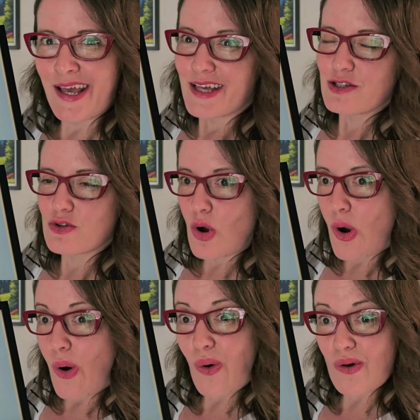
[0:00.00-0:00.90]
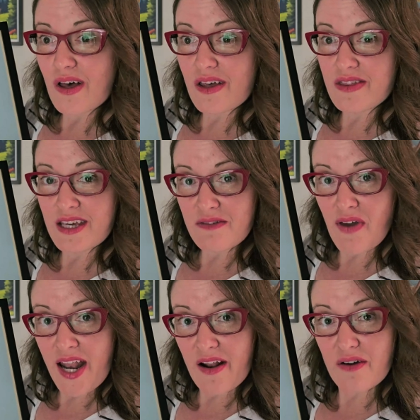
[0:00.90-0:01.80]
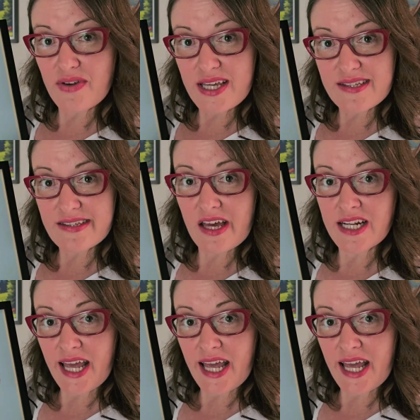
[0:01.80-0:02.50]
So the event of his son